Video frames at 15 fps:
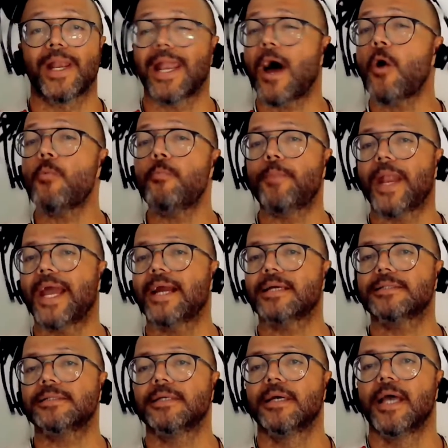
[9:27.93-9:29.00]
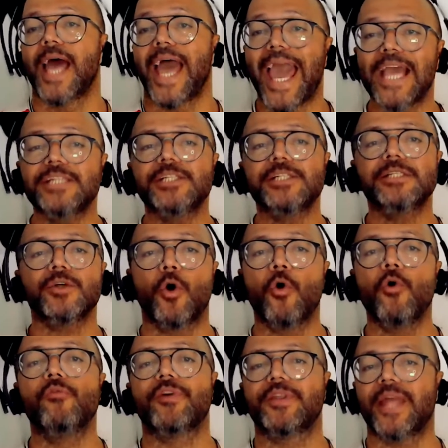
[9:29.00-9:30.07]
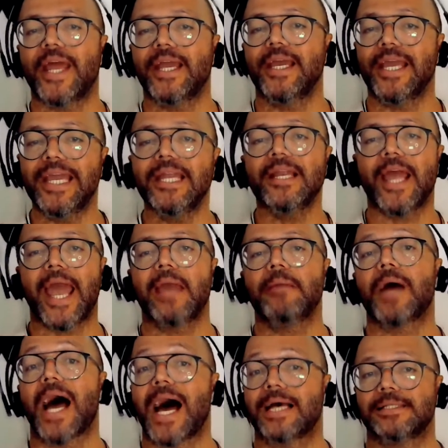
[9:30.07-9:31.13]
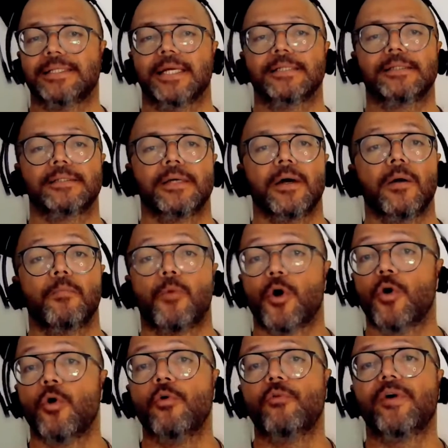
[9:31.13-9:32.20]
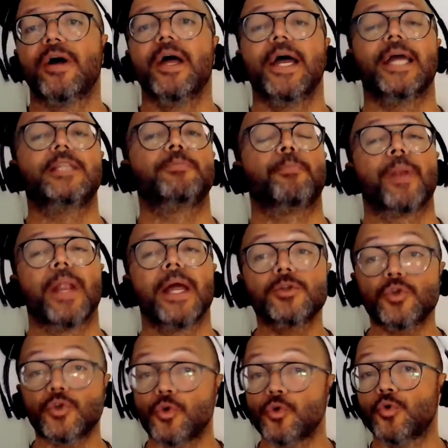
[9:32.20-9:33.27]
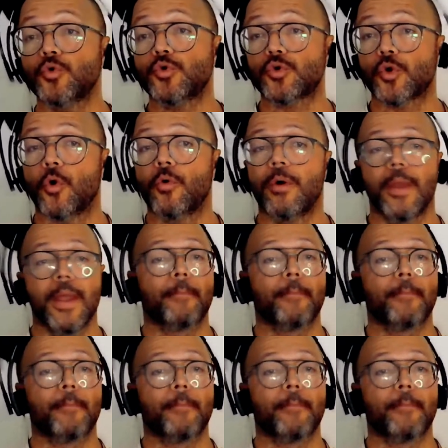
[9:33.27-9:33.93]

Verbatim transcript: to allow players agents over their in-game assets. Moreover, it plans to do so